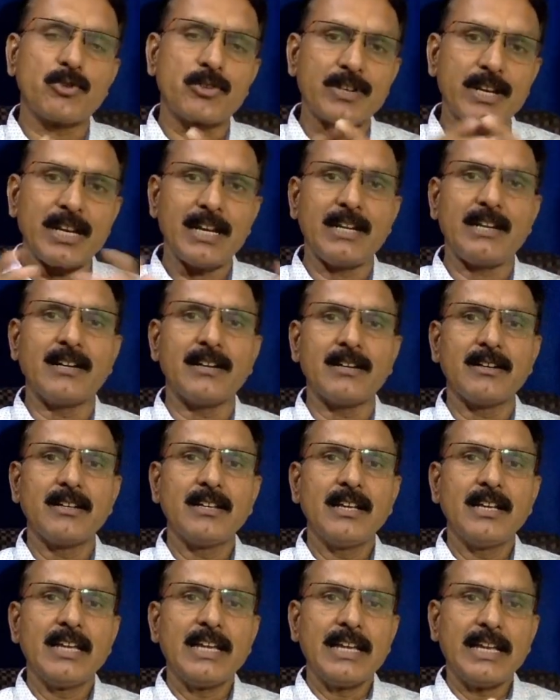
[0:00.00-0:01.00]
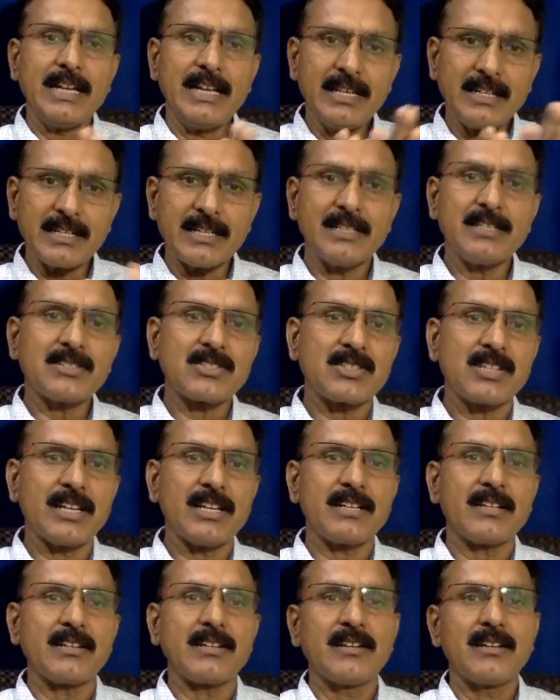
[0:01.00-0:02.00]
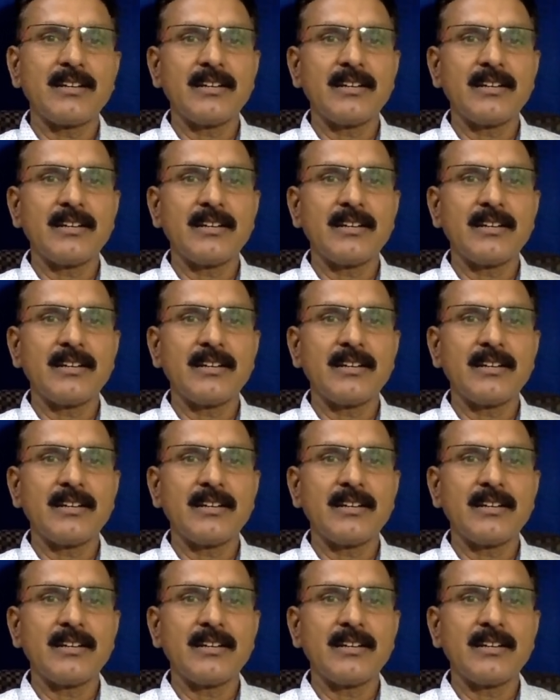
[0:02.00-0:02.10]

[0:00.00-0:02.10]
trade interstate